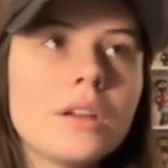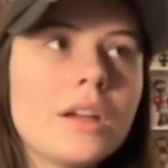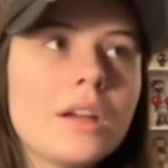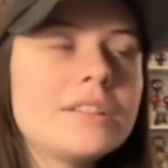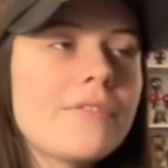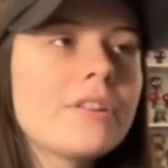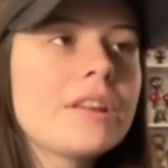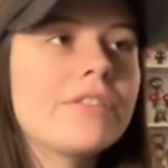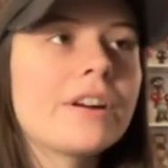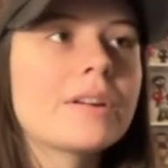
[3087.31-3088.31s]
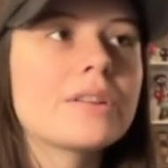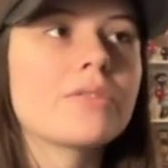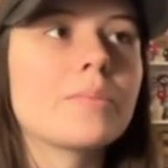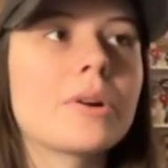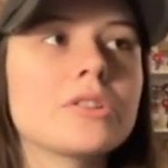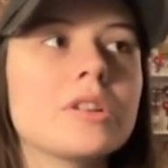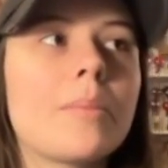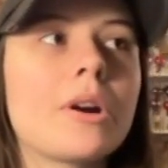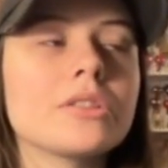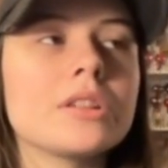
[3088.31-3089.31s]
It definitely varies from person to
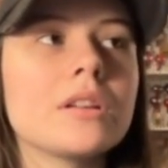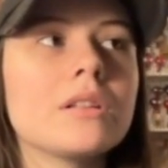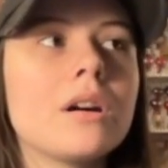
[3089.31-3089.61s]
person.